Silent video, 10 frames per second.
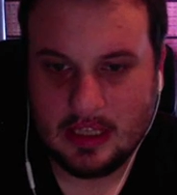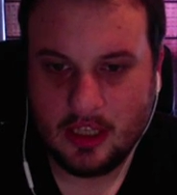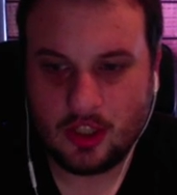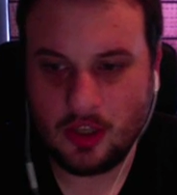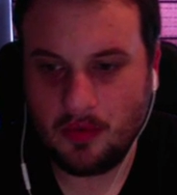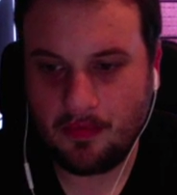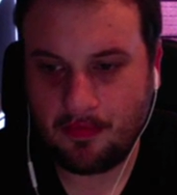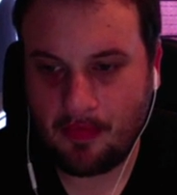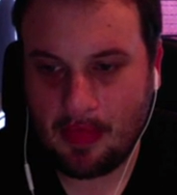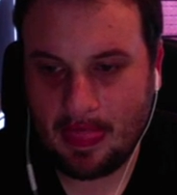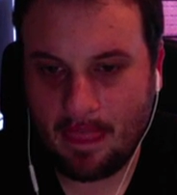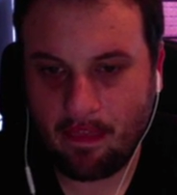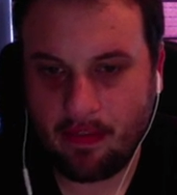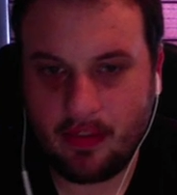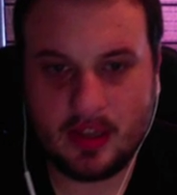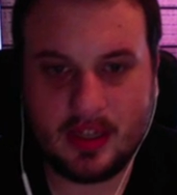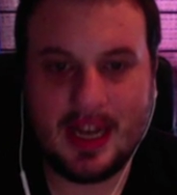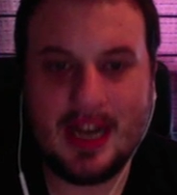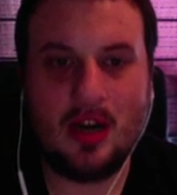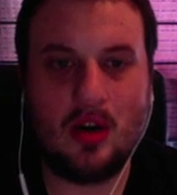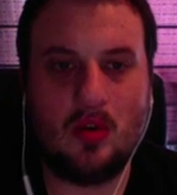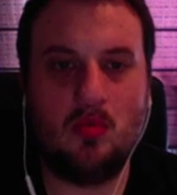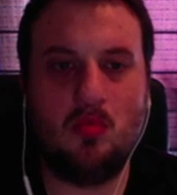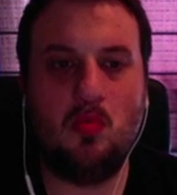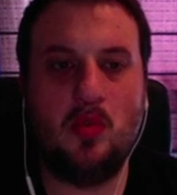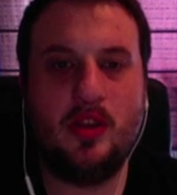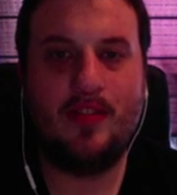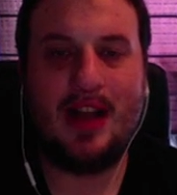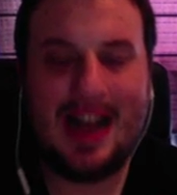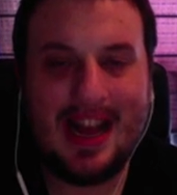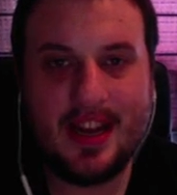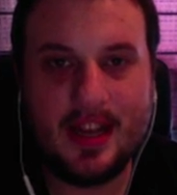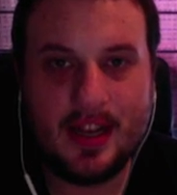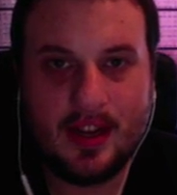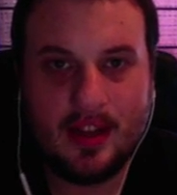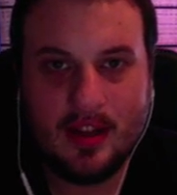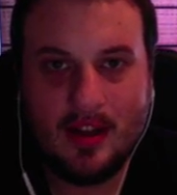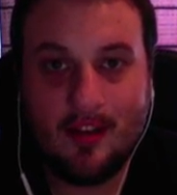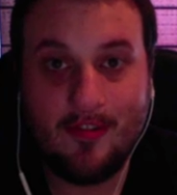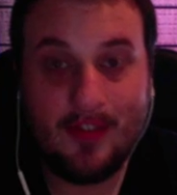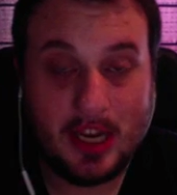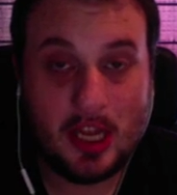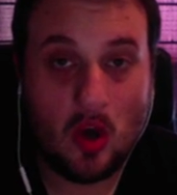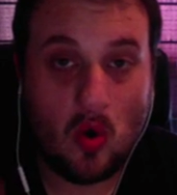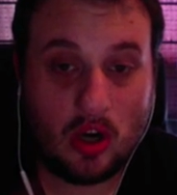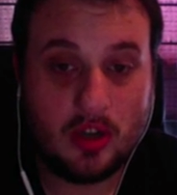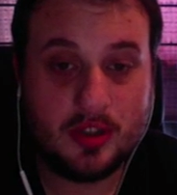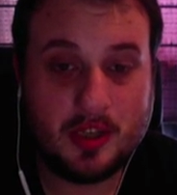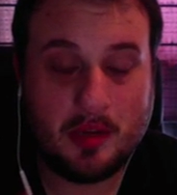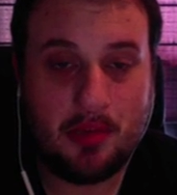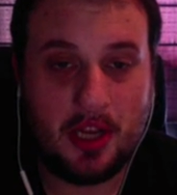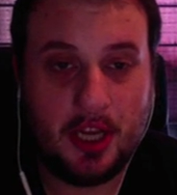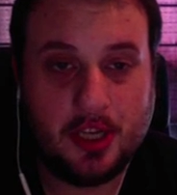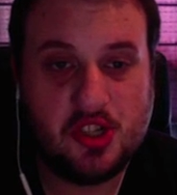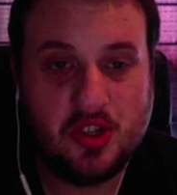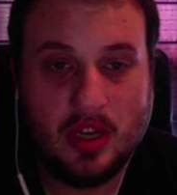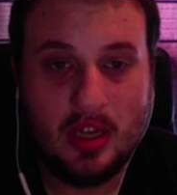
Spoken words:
So now we've added a video onto the page